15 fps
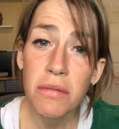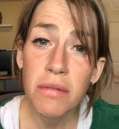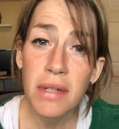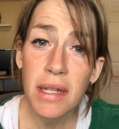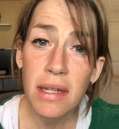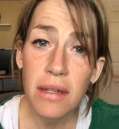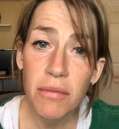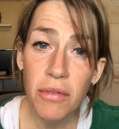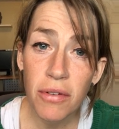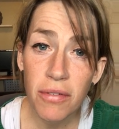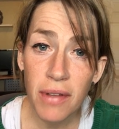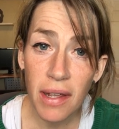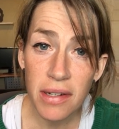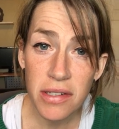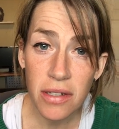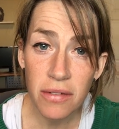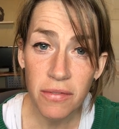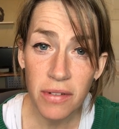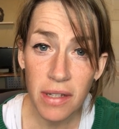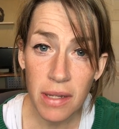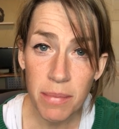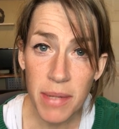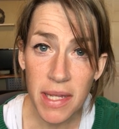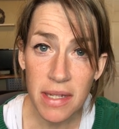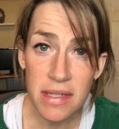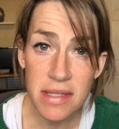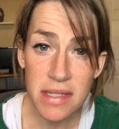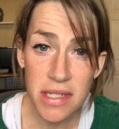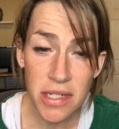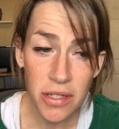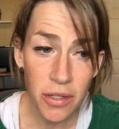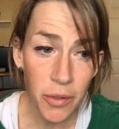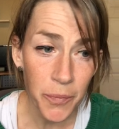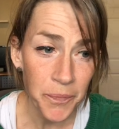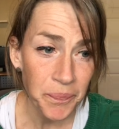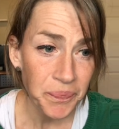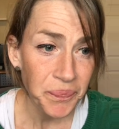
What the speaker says: read and reflect on Philippians 2.